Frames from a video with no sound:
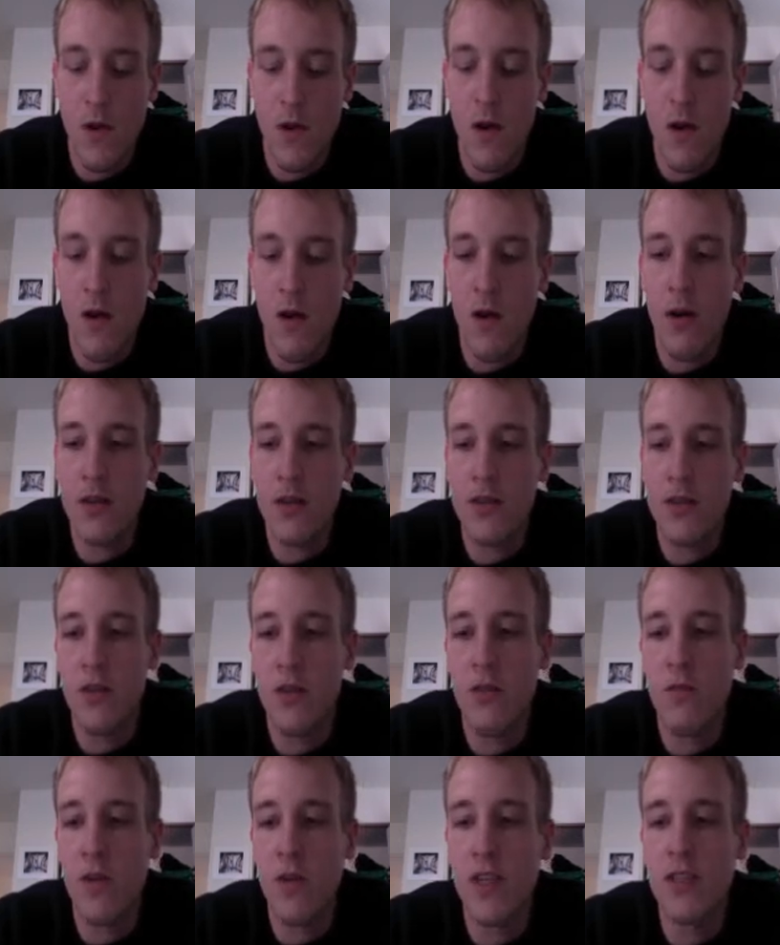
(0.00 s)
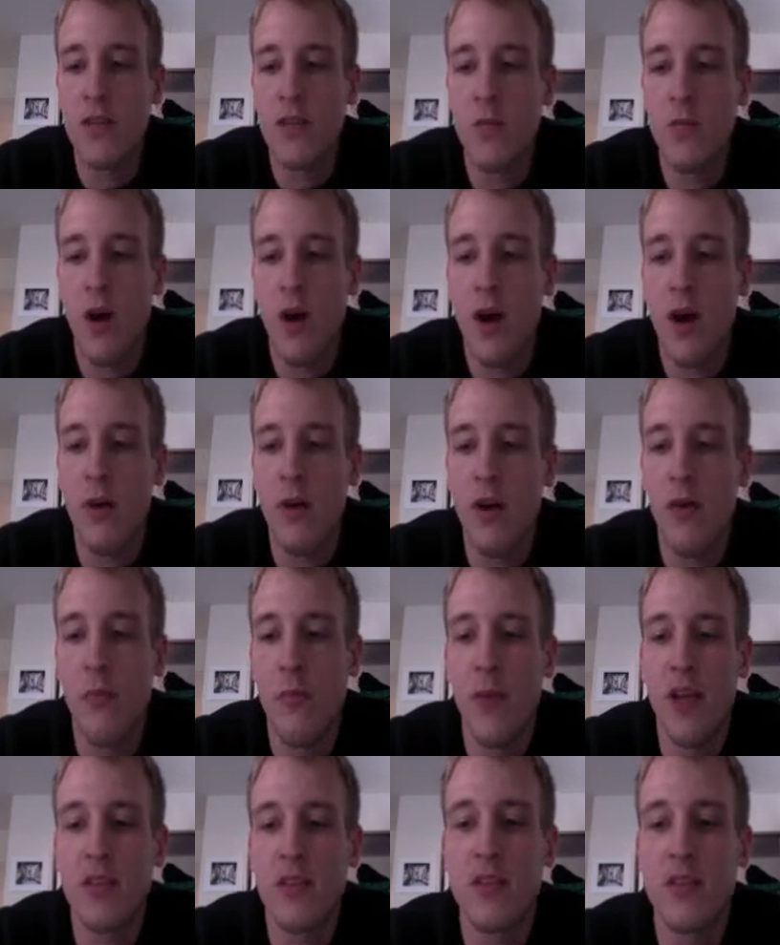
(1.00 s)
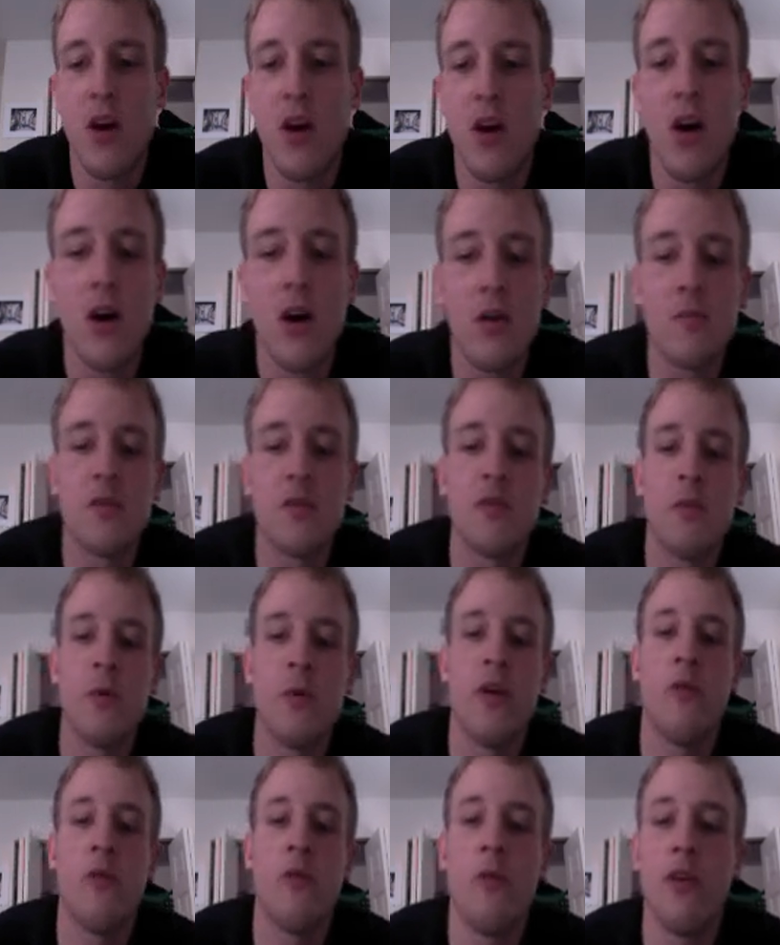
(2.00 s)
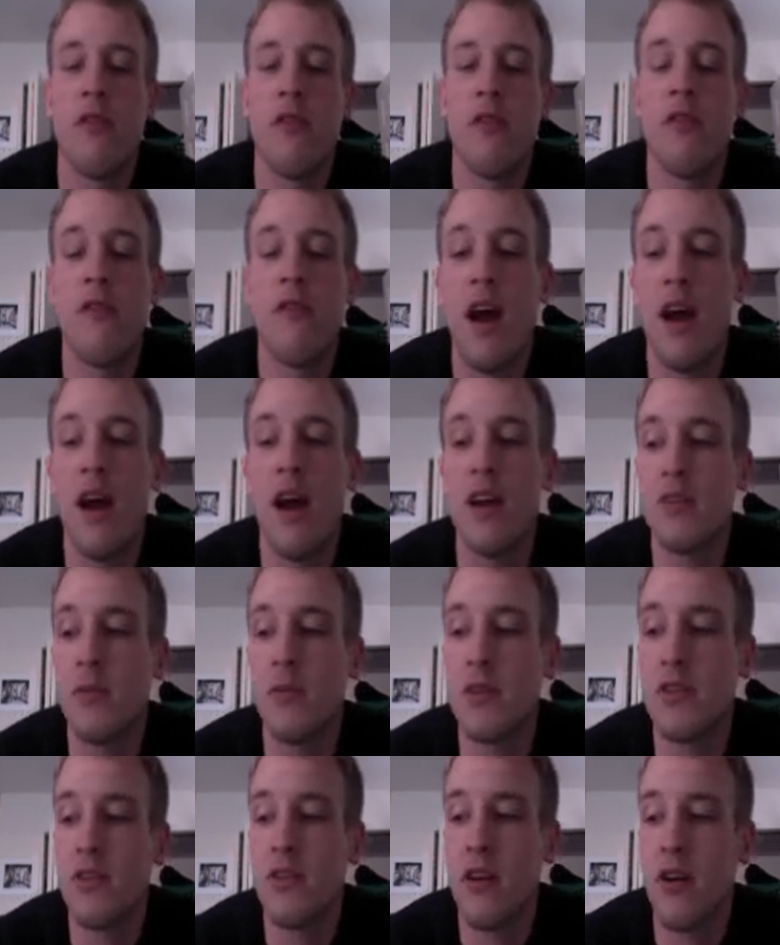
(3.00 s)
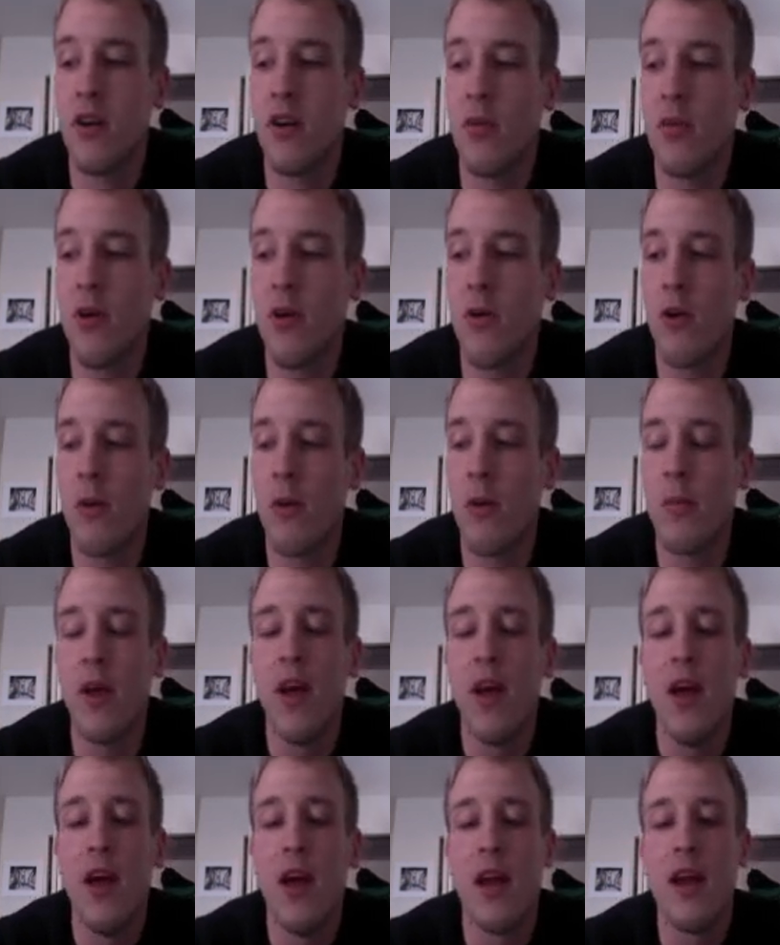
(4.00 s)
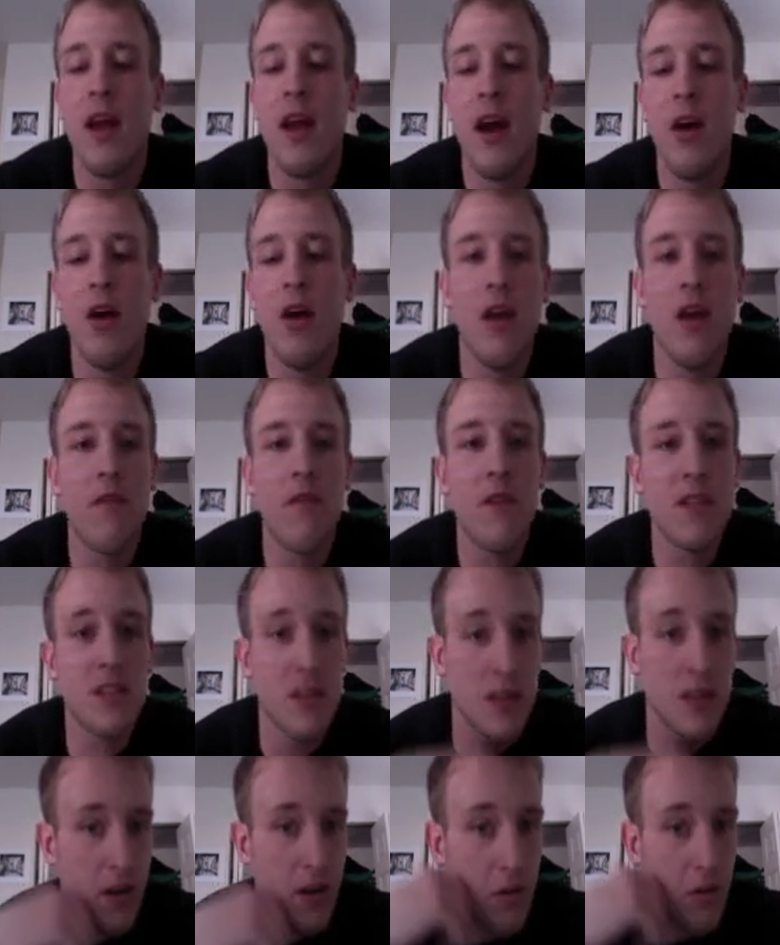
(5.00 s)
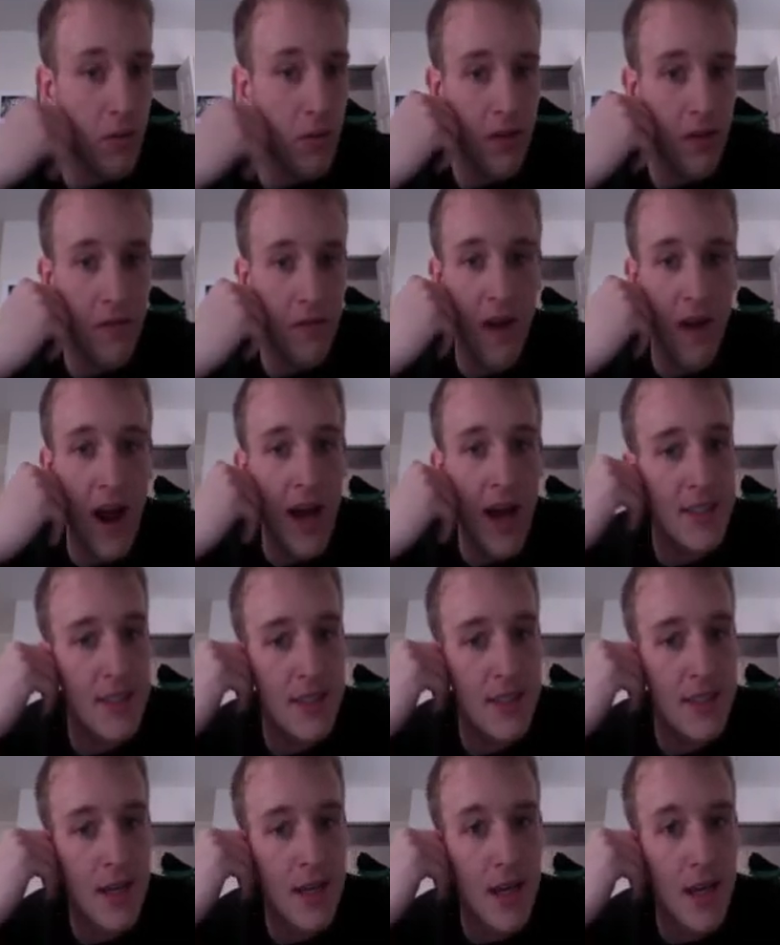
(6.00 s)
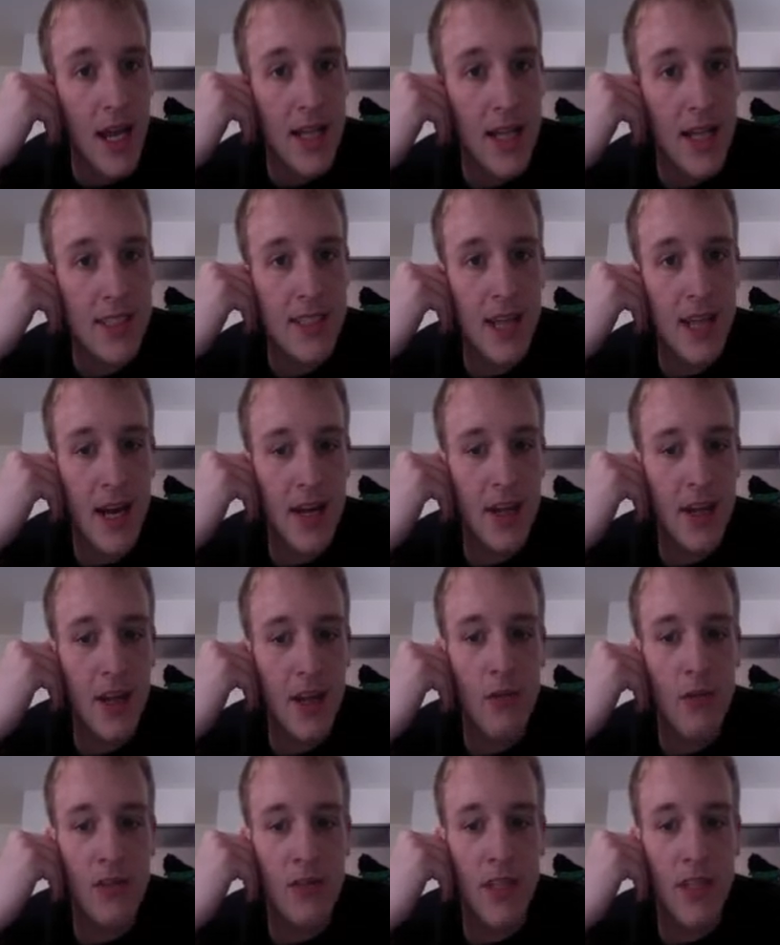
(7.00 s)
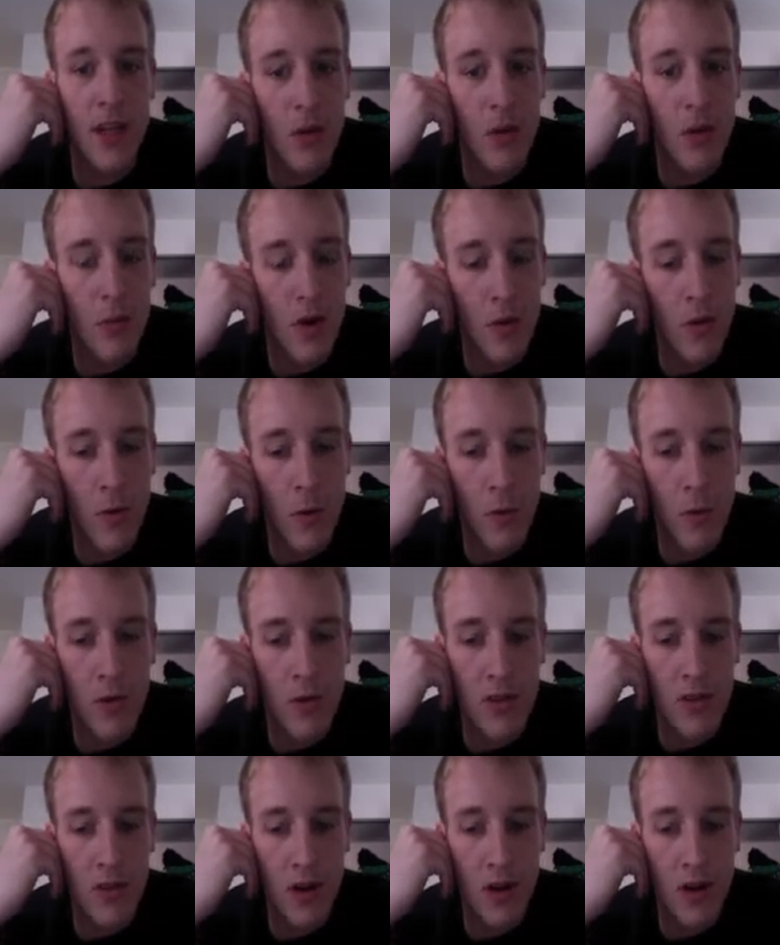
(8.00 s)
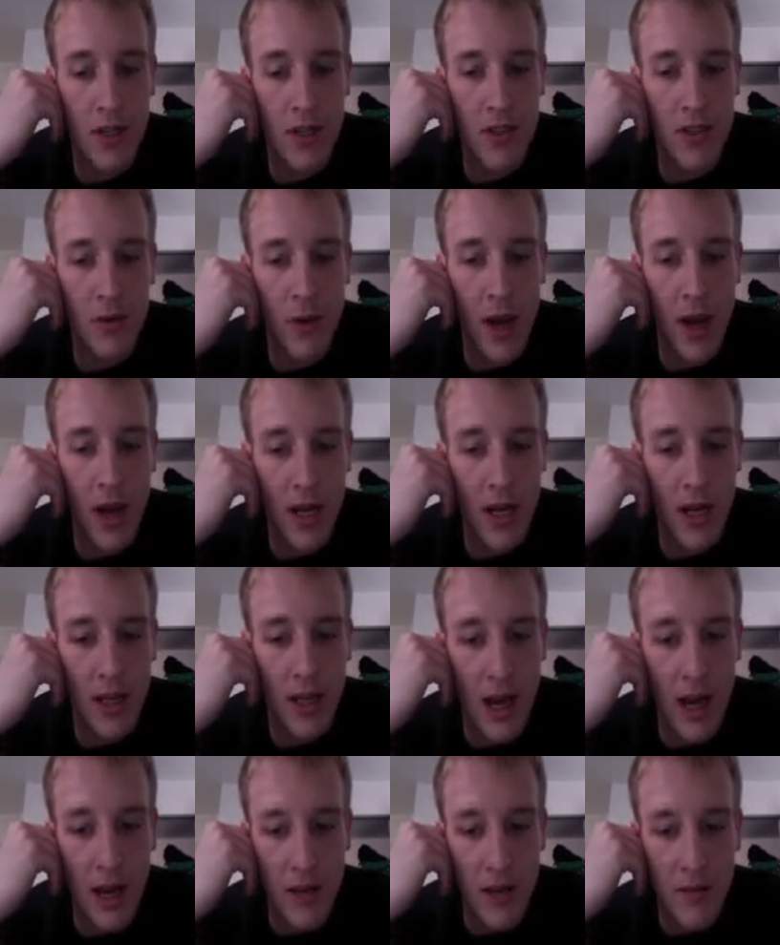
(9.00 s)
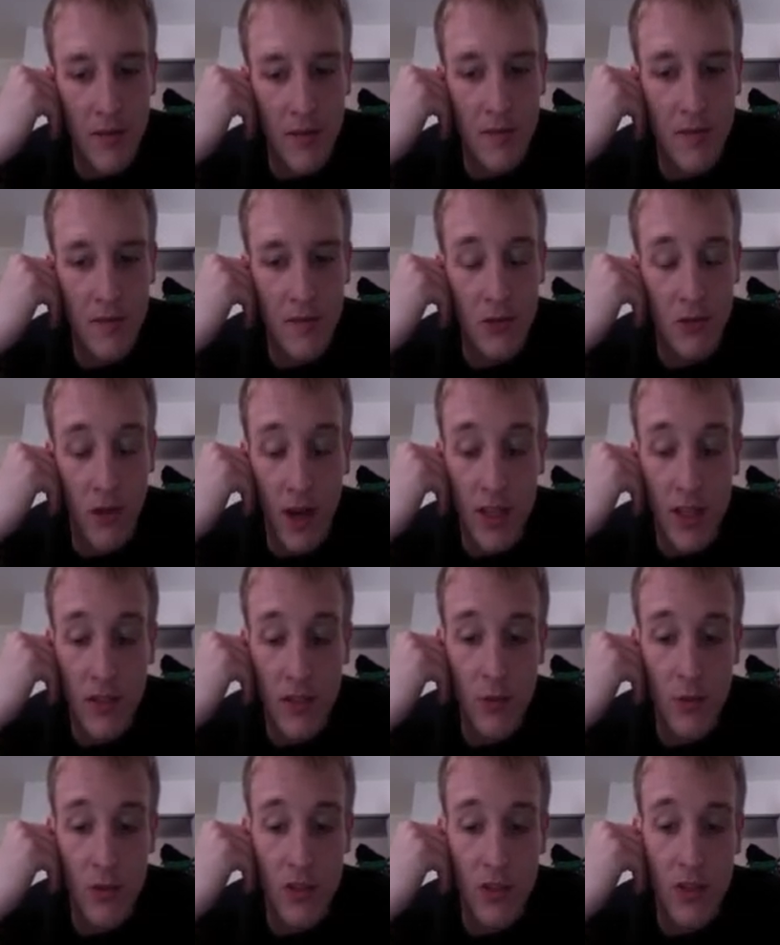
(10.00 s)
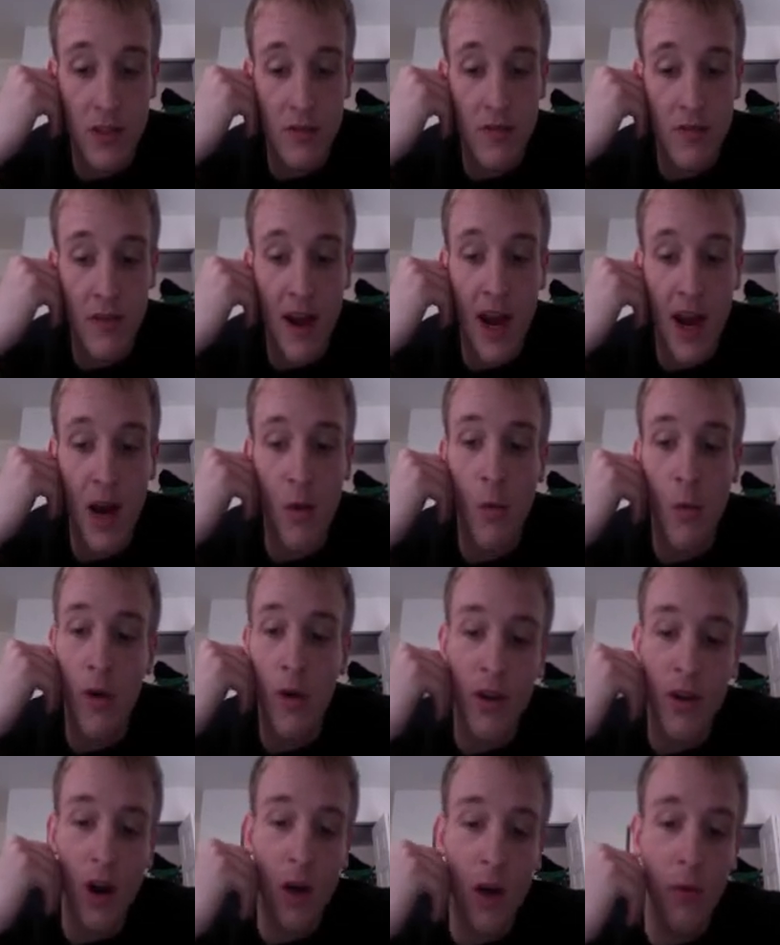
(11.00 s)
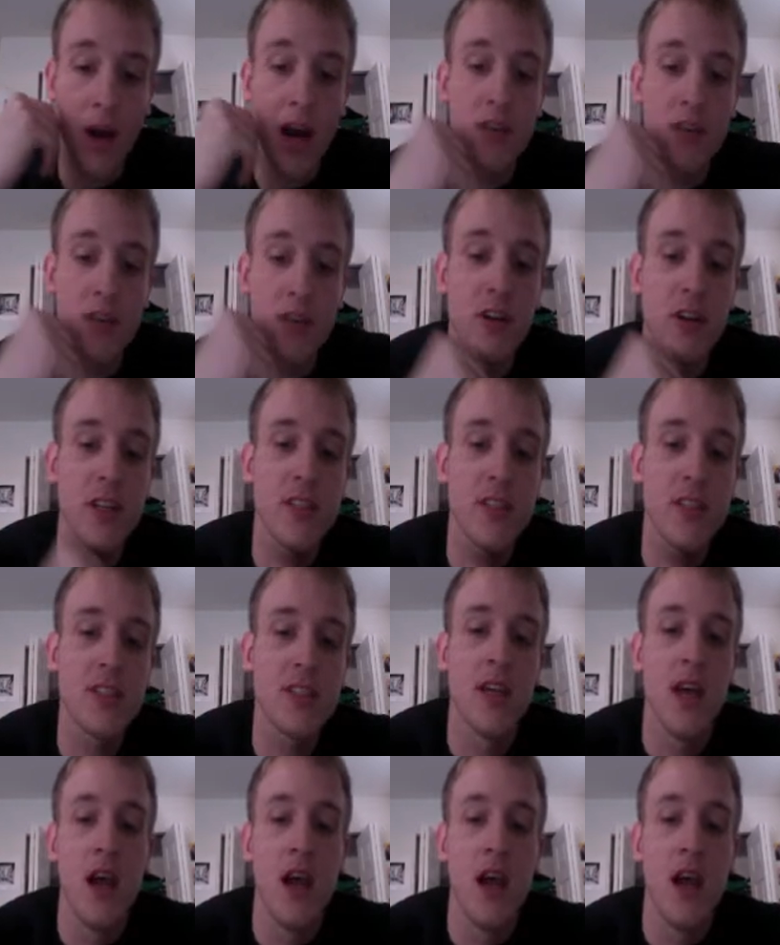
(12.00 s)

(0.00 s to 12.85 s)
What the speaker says: Okay, so the reason why we don't mix carbs with fat, especially in our program, now if it's a little bit of fat, it's not a huge deal, but when we're starting to add a lot of direct sources of fat with carbohydrates,